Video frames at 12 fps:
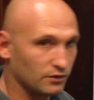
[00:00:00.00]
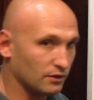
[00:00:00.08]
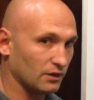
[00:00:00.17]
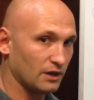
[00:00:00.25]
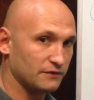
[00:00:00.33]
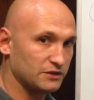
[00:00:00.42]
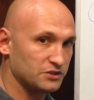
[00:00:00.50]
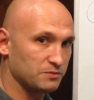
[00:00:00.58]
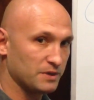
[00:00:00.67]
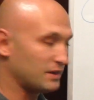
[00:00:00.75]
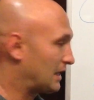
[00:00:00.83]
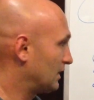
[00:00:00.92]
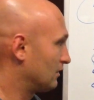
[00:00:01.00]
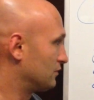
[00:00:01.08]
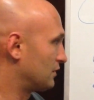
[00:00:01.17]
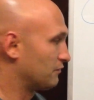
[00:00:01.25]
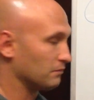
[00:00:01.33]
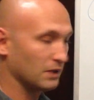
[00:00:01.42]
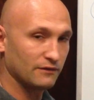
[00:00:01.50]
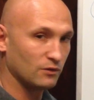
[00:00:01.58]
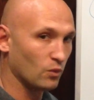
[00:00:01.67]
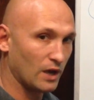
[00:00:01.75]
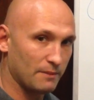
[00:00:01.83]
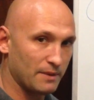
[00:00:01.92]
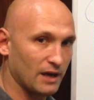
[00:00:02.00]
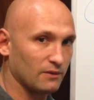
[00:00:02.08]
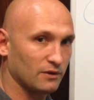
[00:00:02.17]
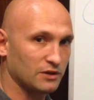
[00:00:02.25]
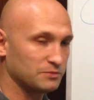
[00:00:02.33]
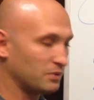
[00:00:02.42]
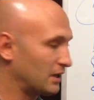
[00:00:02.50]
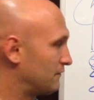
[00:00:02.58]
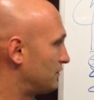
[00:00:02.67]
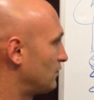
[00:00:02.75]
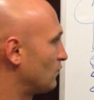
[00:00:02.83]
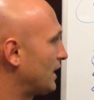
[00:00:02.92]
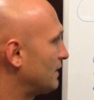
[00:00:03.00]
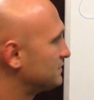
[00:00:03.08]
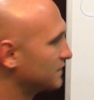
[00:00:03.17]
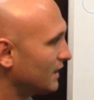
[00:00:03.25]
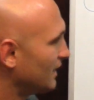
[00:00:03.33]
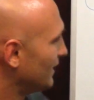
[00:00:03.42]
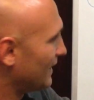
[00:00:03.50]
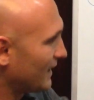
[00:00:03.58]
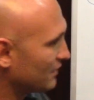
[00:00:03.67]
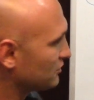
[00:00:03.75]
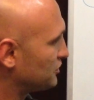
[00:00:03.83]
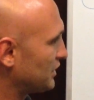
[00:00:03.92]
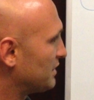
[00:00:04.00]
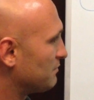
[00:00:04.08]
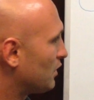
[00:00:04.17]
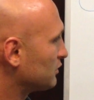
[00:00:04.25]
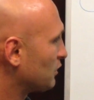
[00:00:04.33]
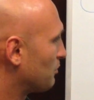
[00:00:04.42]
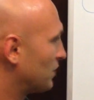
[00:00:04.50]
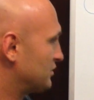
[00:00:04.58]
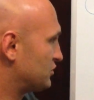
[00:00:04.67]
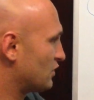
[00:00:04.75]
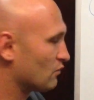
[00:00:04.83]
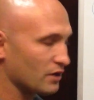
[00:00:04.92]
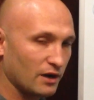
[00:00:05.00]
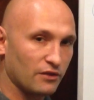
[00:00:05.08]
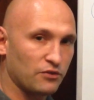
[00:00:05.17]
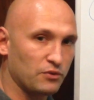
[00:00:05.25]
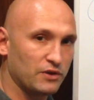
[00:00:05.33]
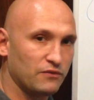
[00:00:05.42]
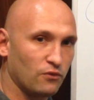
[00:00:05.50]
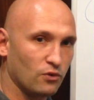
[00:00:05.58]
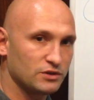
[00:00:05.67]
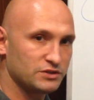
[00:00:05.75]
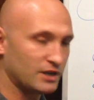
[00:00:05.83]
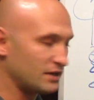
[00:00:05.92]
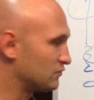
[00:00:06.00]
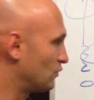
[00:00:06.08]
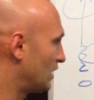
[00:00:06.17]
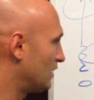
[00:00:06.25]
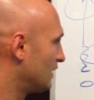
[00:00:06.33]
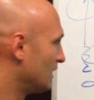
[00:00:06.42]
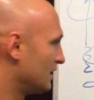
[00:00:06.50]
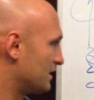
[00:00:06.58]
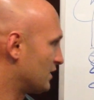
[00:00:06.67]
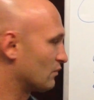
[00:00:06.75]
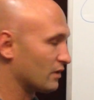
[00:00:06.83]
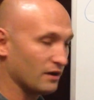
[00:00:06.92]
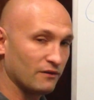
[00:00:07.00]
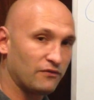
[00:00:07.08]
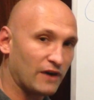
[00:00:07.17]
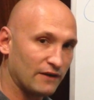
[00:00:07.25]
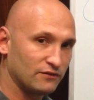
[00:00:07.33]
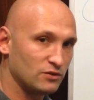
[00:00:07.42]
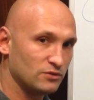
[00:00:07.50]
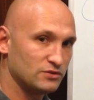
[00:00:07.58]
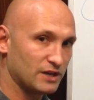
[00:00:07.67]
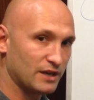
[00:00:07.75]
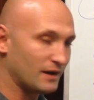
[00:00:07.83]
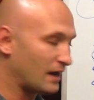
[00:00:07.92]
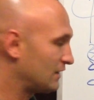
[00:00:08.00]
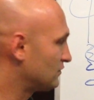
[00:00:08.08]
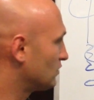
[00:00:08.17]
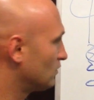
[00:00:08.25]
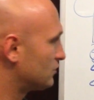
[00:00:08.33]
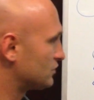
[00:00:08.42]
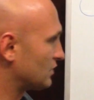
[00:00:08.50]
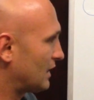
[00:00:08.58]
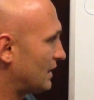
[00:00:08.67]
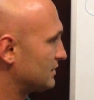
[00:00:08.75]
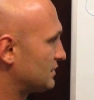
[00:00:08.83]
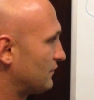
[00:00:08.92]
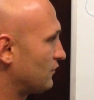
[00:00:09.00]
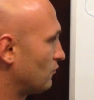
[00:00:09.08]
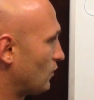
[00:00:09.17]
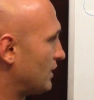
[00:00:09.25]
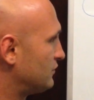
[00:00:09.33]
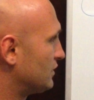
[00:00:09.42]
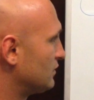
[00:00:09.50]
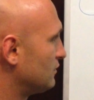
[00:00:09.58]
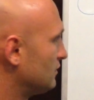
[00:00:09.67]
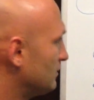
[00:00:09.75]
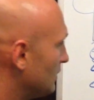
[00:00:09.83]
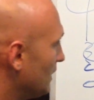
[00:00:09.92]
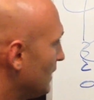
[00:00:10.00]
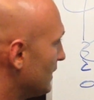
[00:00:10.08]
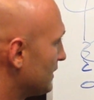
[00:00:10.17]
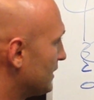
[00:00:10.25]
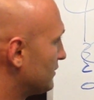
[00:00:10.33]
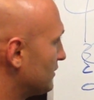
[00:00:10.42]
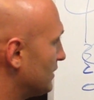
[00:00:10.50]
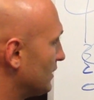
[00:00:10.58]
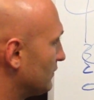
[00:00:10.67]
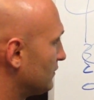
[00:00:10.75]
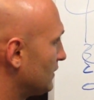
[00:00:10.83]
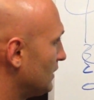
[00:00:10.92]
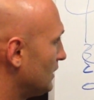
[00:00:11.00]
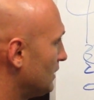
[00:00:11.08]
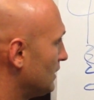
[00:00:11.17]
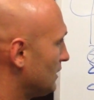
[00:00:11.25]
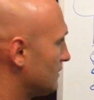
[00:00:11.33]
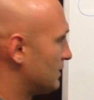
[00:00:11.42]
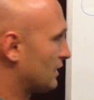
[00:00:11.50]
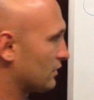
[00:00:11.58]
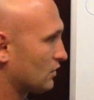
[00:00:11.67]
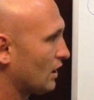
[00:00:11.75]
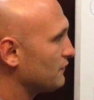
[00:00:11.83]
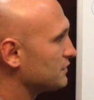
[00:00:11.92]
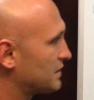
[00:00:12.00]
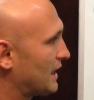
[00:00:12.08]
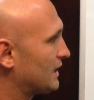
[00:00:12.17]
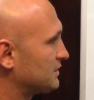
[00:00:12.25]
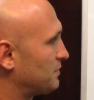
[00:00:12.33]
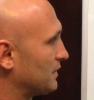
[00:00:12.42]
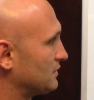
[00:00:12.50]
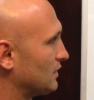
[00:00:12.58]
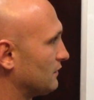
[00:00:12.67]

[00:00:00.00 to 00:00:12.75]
under Lovie Smith. I learned it from Lovie way back when I was playing for the Rams. And you'll see it in multiple places. You can run on a 3-4 set as well. You can run on a 5-2 set in high school. There's a lot of different ways you can get to this. Now the coverage aspect of